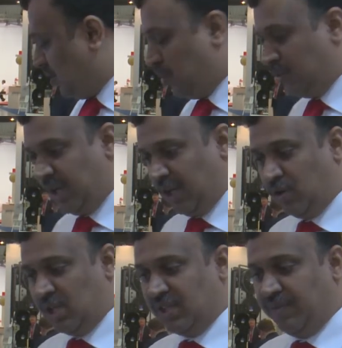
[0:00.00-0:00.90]
new
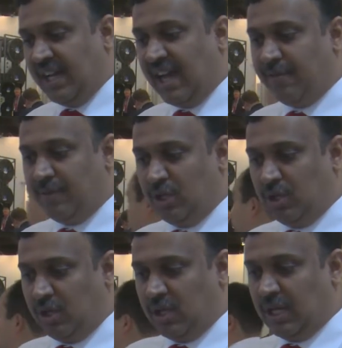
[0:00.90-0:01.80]
technology, we have
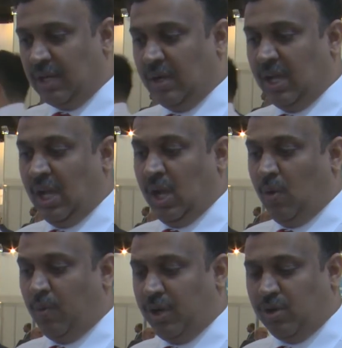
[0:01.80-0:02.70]
a
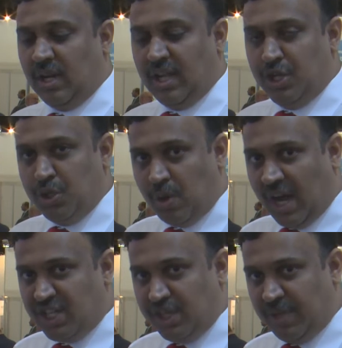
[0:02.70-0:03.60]
new
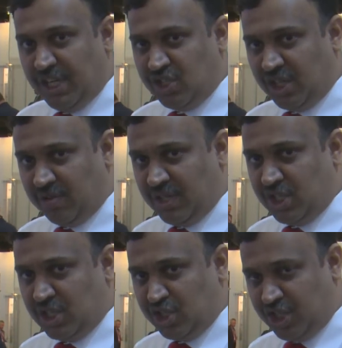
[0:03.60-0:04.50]
IGBT
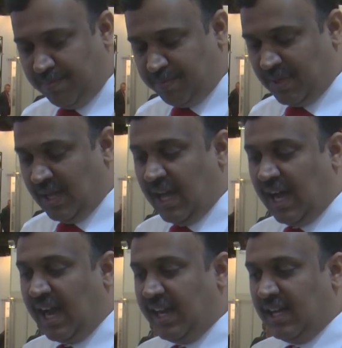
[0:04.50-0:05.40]
generation chip
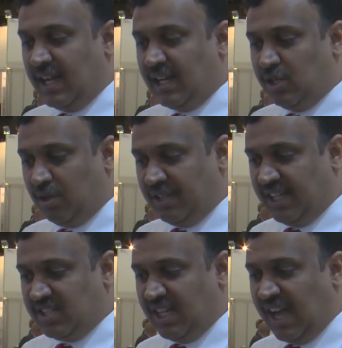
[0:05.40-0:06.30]
and a
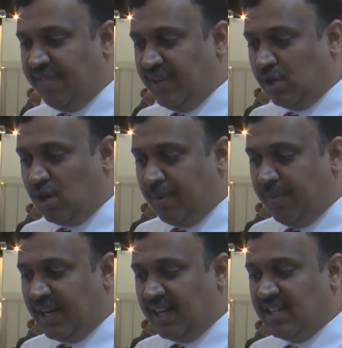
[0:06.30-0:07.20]
.XT having a copper
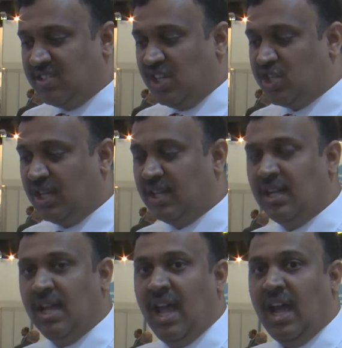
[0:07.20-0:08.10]
metallization
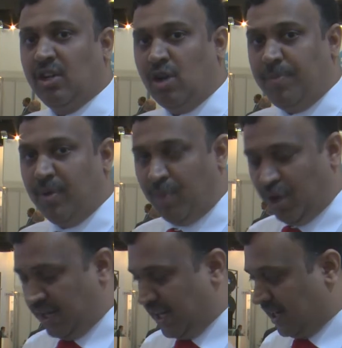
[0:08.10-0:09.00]
and copper
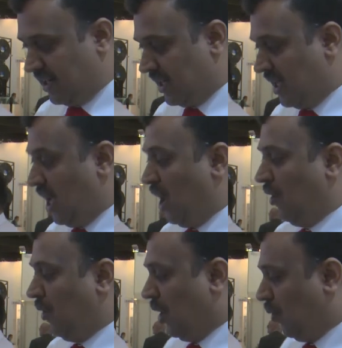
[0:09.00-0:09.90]
bonding.
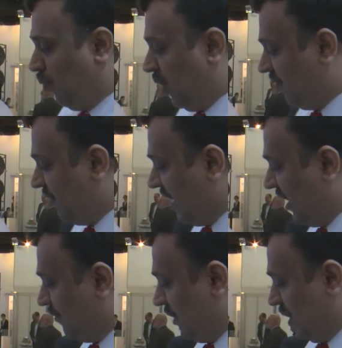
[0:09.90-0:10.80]
What we
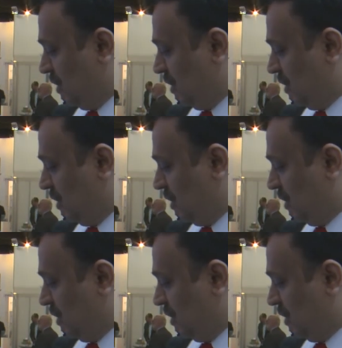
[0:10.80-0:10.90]
have